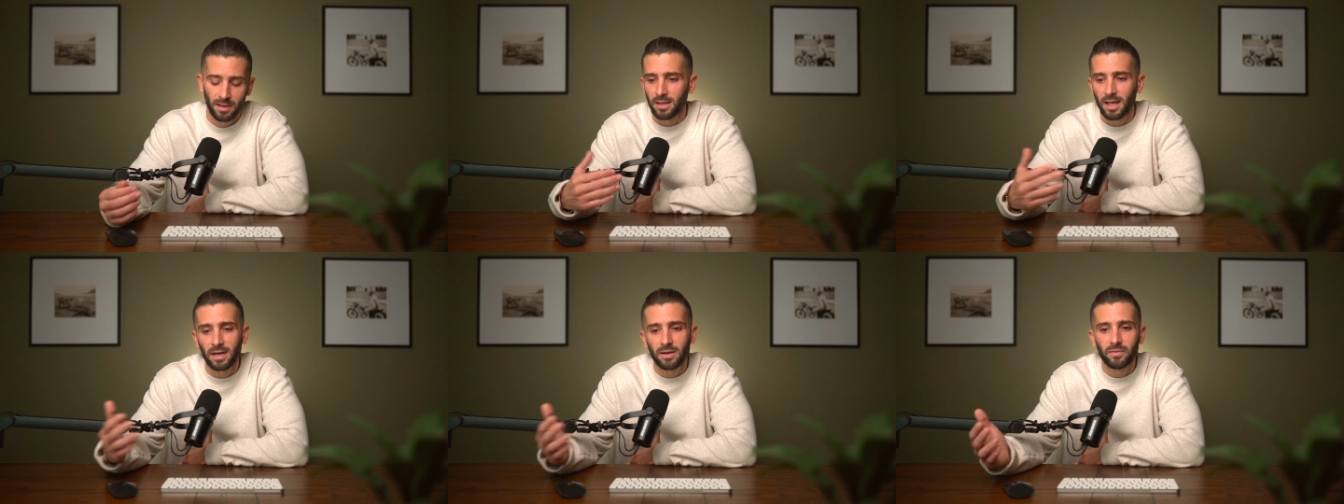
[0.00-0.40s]
A
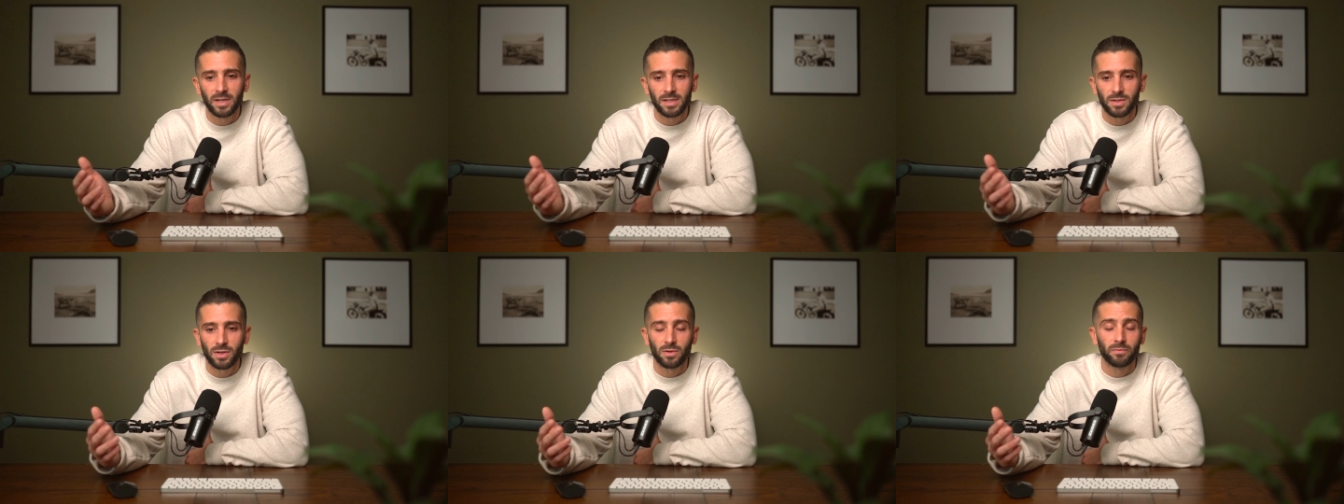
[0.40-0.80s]
lot of
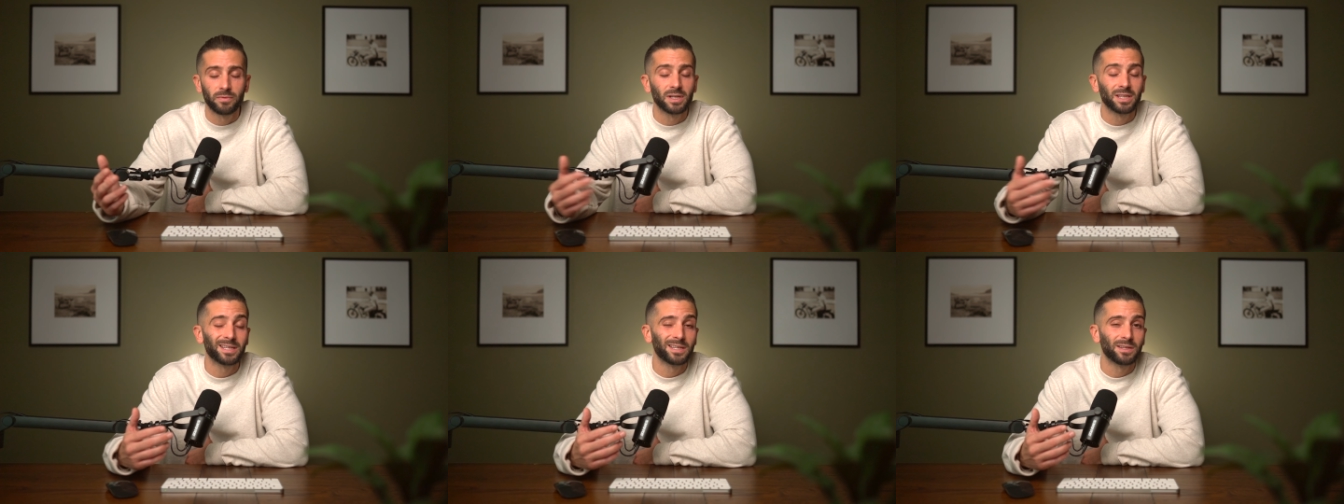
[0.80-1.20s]
us are
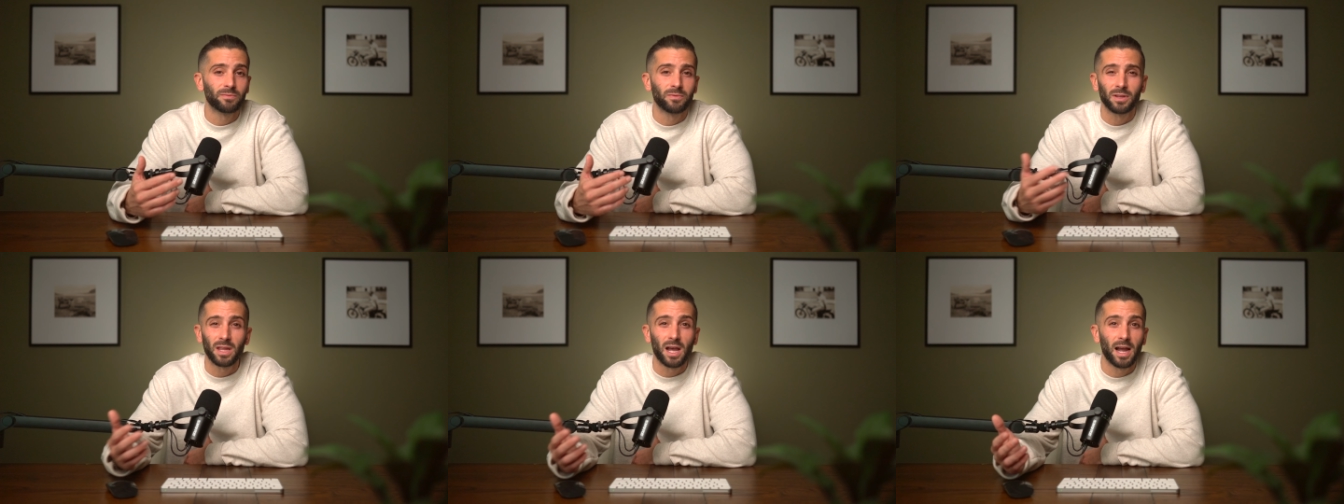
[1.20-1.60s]
really
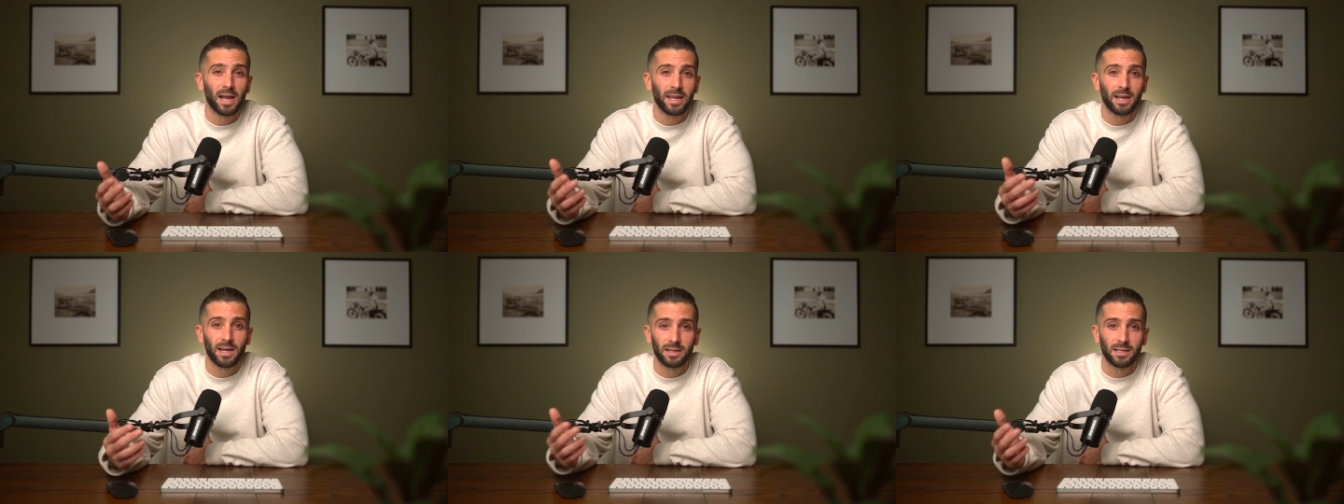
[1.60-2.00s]

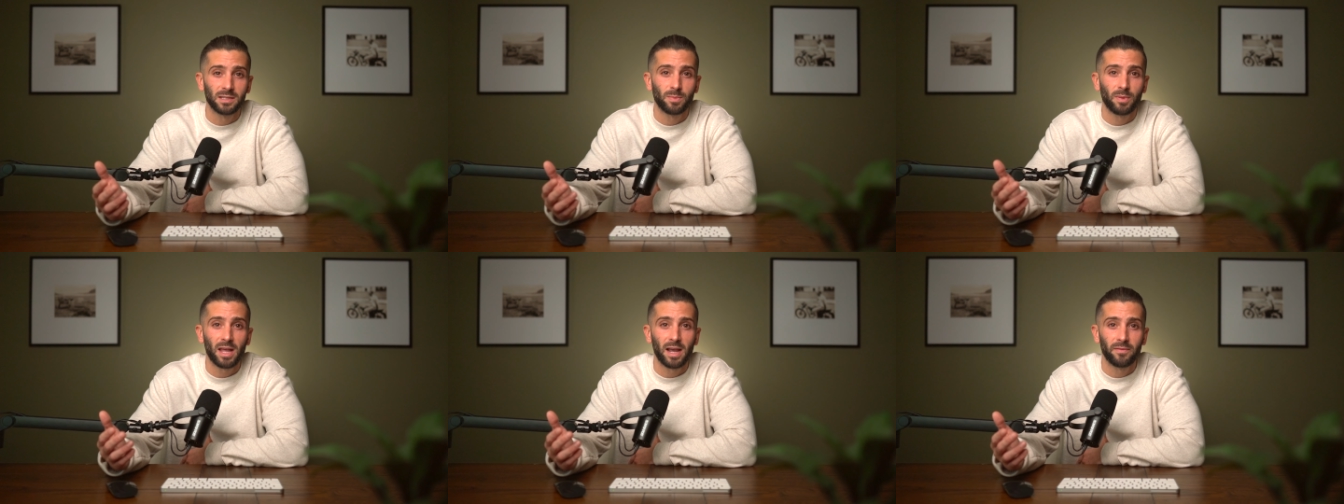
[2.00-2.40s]
relying on these
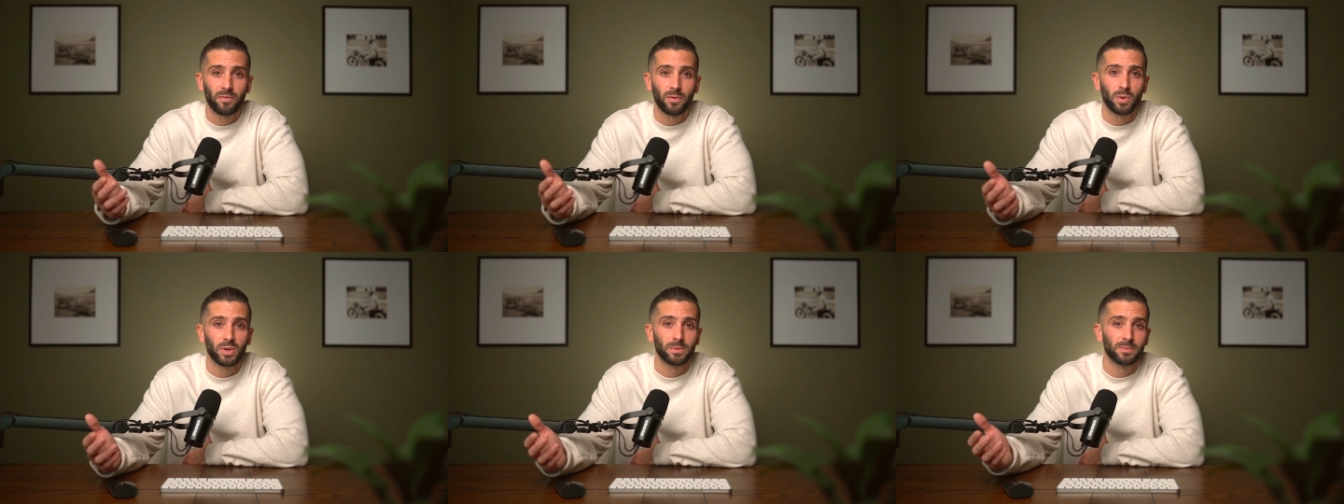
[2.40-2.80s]

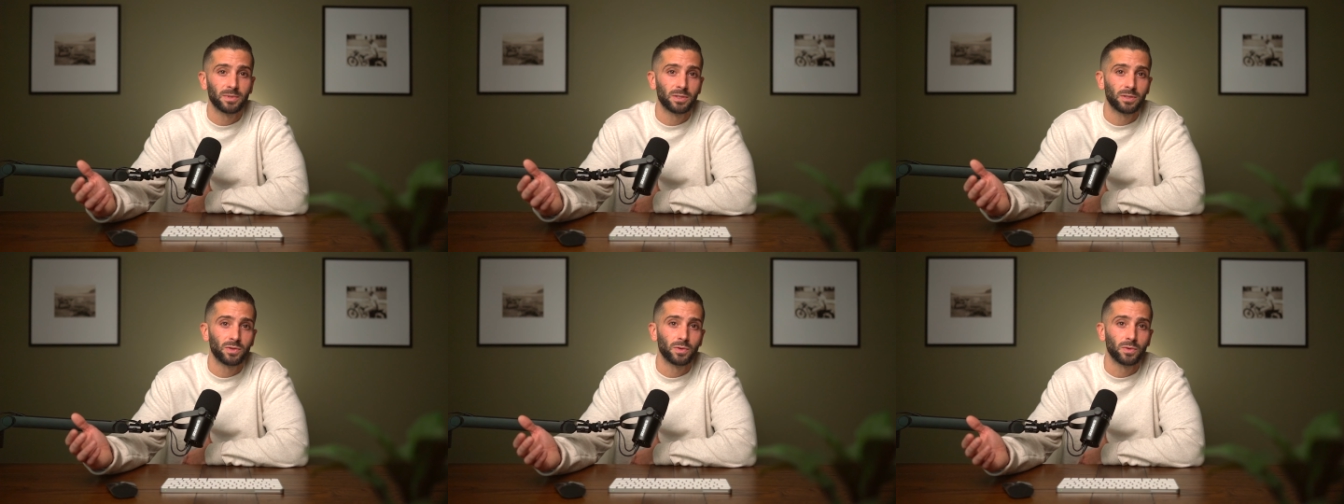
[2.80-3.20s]

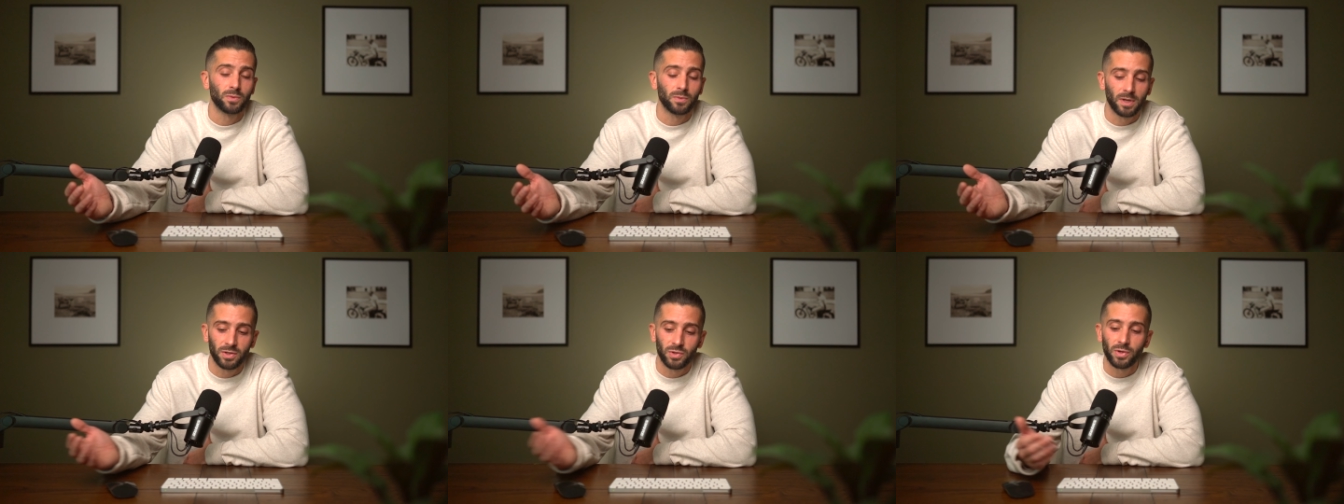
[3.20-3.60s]
platforms to
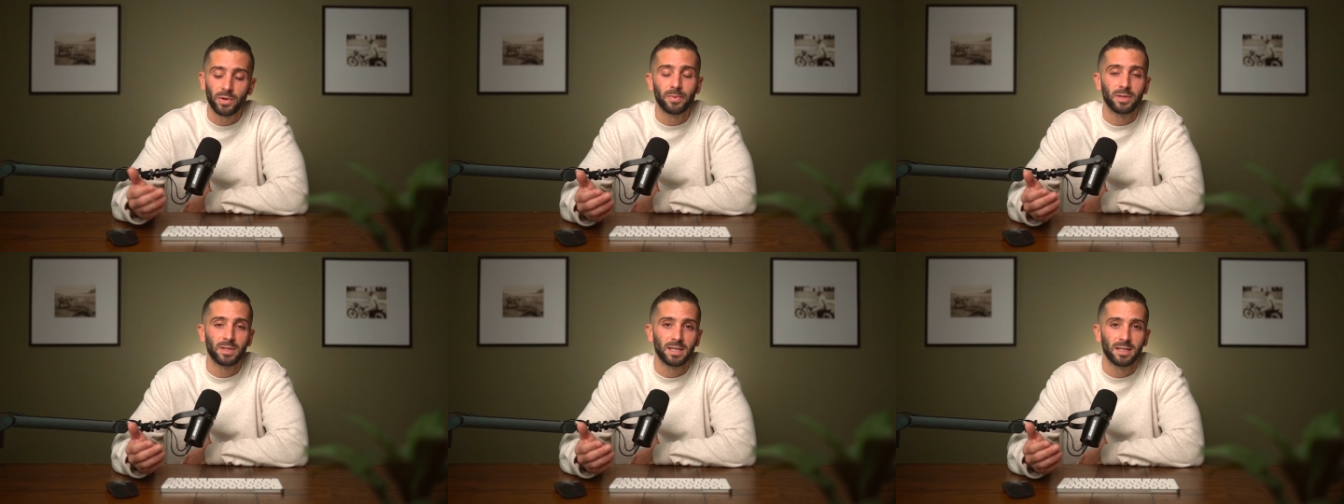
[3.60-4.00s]

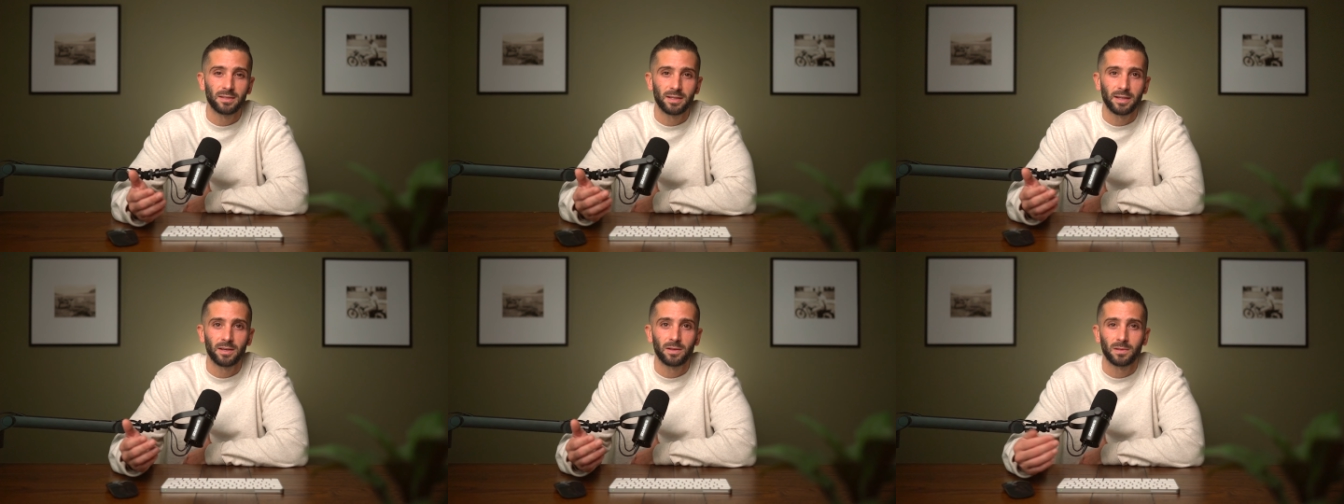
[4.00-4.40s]
attribute these
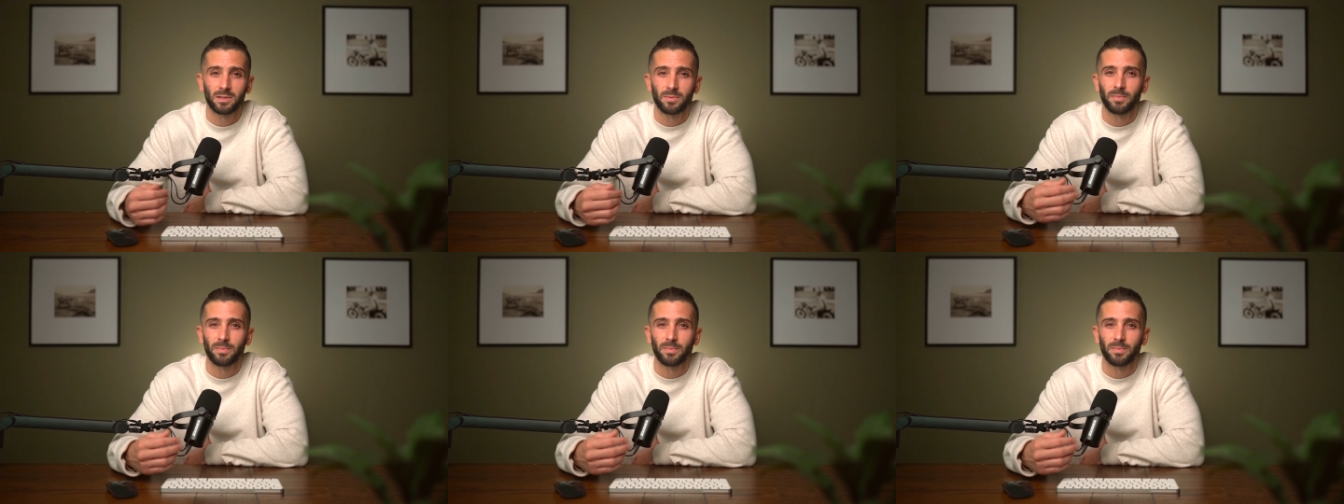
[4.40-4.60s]
sales,